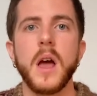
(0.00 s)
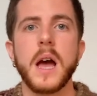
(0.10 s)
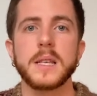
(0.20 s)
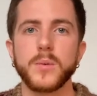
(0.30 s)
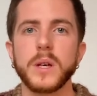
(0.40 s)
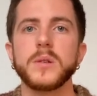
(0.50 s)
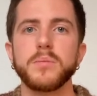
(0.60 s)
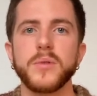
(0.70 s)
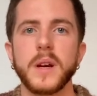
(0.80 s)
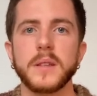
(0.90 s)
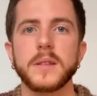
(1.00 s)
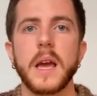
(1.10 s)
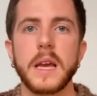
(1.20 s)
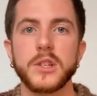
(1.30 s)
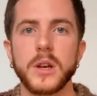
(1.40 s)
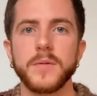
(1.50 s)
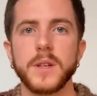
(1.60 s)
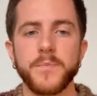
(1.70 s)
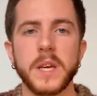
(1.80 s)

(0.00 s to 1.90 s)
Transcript: as a way to prevent HIV.